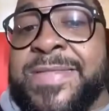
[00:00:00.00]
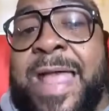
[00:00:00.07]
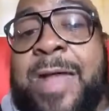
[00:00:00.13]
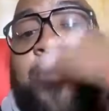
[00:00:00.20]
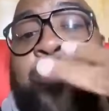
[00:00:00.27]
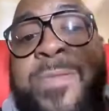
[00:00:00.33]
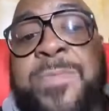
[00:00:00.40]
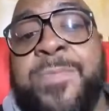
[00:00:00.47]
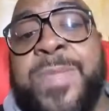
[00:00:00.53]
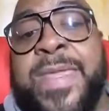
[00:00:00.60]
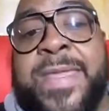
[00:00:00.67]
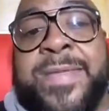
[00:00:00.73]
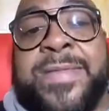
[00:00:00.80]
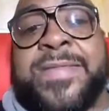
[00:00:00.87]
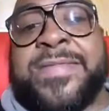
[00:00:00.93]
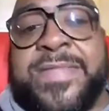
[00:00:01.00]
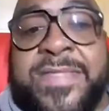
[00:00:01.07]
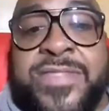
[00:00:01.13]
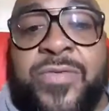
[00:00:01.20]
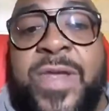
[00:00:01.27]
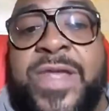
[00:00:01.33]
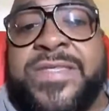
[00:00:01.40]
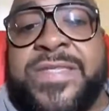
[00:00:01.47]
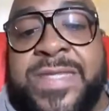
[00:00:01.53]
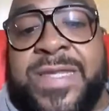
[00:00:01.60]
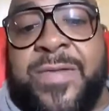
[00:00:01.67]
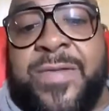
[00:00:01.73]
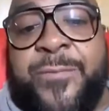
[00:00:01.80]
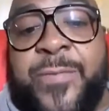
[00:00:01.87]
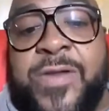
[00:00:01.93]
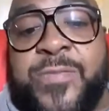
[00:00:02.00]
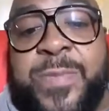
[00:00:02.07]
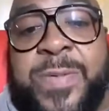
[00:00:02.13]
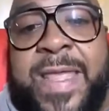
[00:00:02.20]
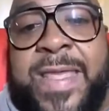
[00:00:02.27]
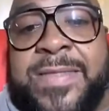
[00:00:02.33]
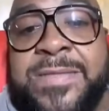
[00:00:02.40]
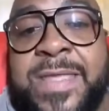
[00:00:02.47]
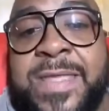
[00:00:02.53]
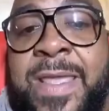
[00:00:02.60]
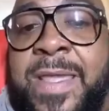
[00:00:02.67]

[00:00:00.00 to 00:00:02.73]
I wouldn't be in this situation in the first place.